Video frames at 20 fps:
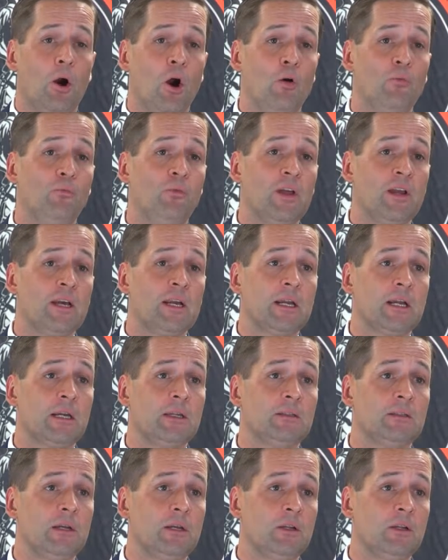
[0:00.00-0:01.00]
hopefully going to
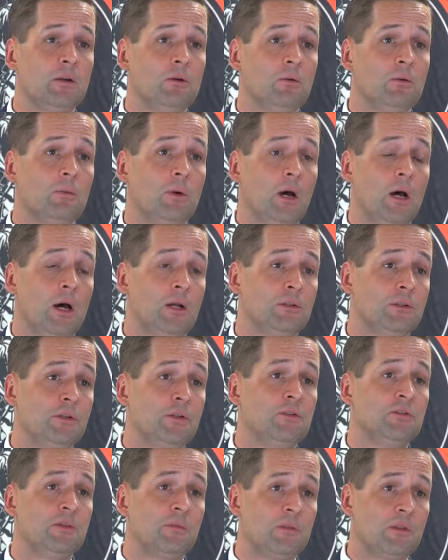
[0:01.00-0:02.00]
continue to
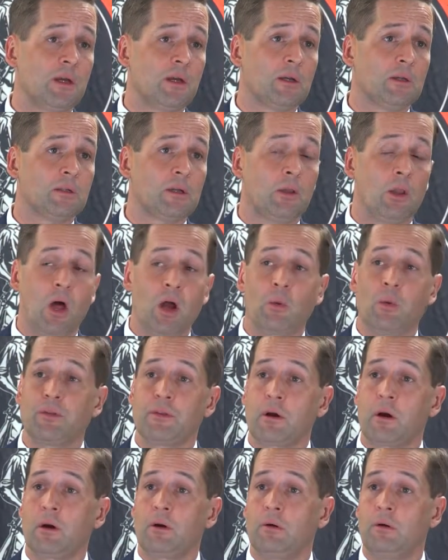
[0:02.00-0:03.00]
do some things along
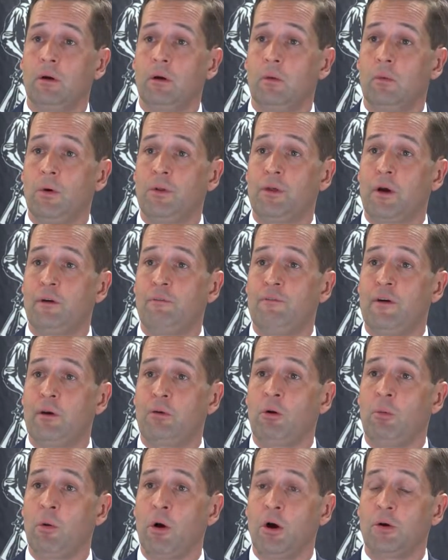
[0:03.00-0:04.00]
with our
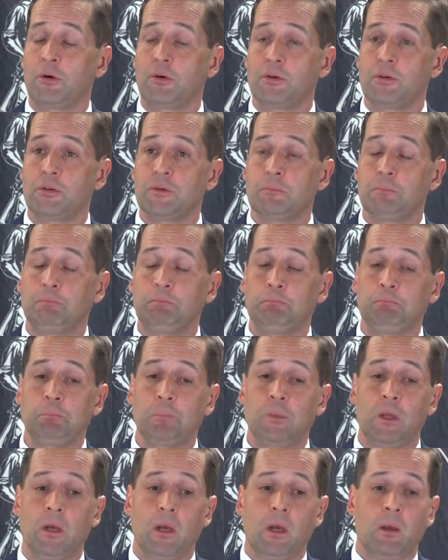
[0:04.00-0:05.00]
federal partners,
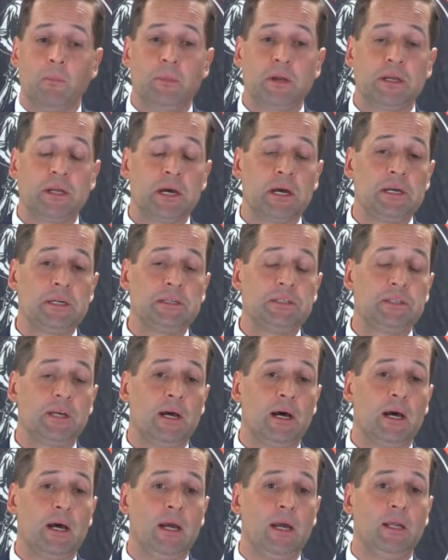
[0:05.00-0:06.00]
because
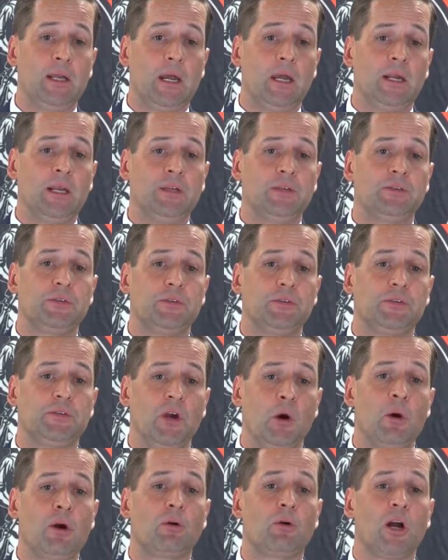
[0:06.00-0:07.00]
it is
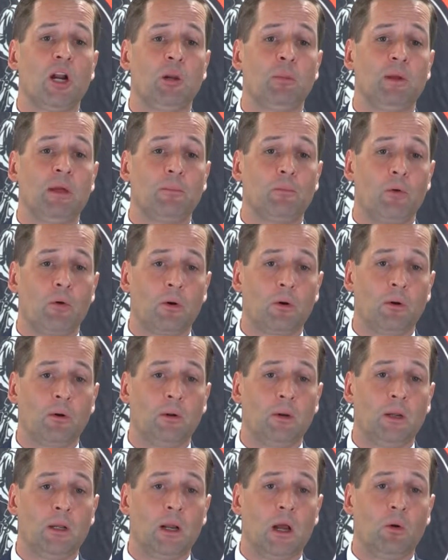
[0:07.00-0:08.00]
so incredibly
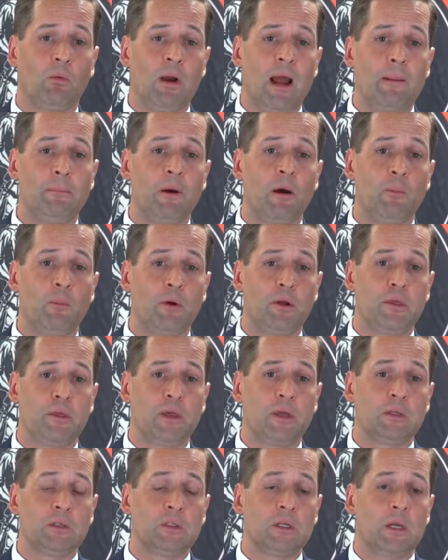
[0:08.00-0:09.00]
important. And I'll wrap up with
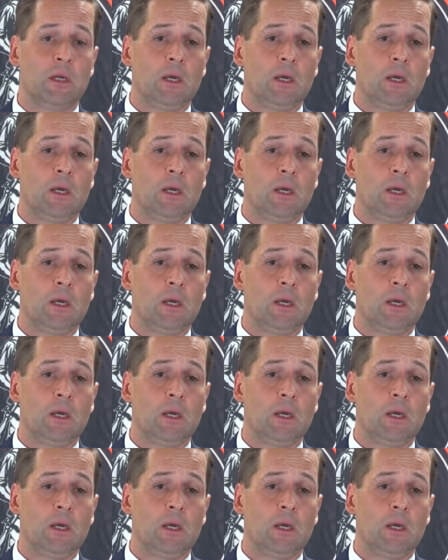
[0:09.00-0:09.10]
this.